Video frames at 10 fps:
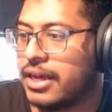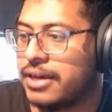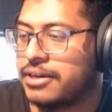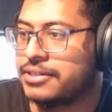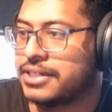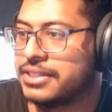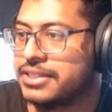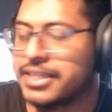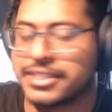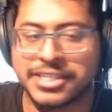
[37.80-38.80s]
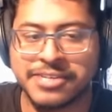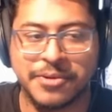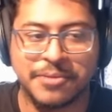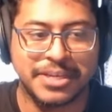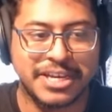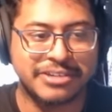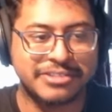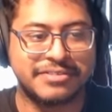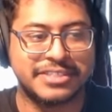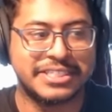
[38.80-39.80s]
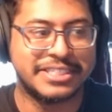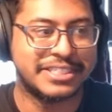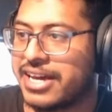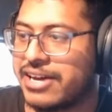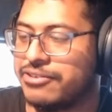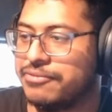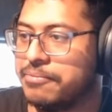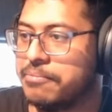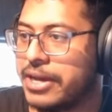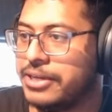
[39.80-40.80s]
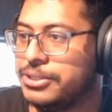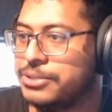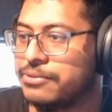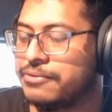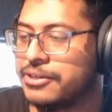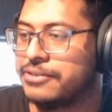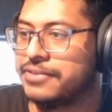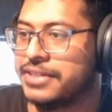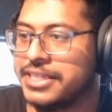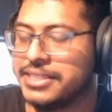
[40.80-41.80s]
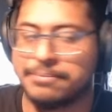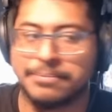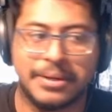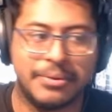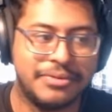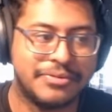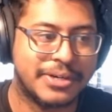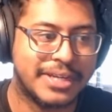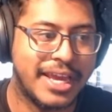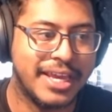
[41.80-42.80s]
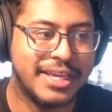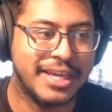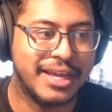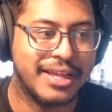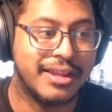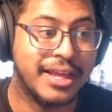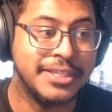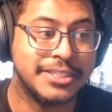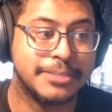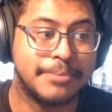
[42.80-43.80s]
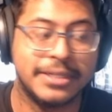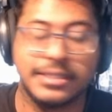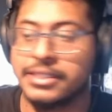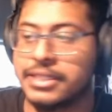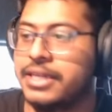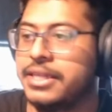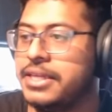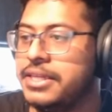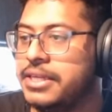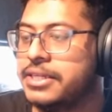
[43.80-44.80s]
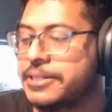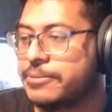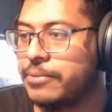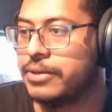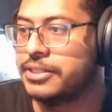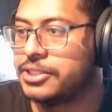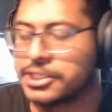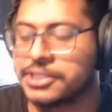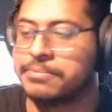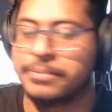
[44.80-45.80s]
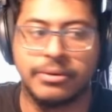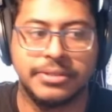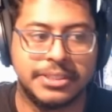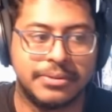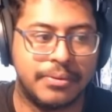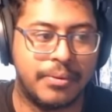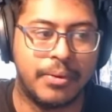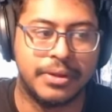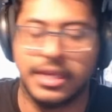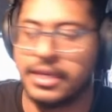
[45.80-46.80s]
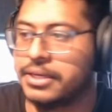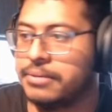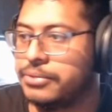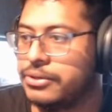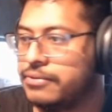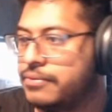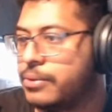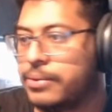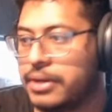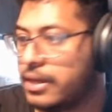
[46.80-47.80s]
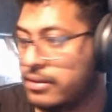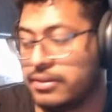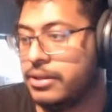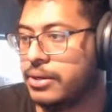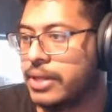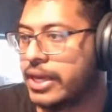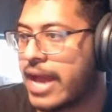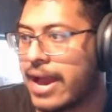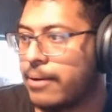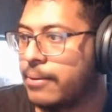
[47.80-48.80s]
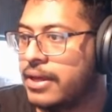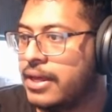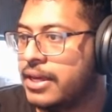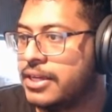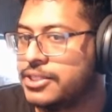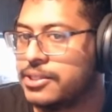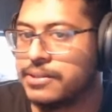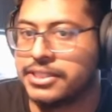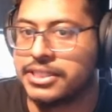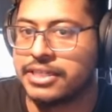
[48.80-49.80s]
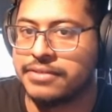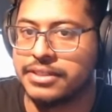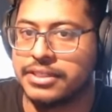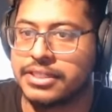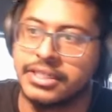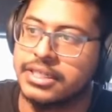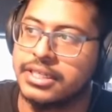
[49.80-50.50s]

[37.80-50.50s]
Alright, that's kind of put me out of uh, out of my usual flow for these, but we've got a light spender and they need help with just some builds and what they can improve on and, you know, like how. So let's have a look.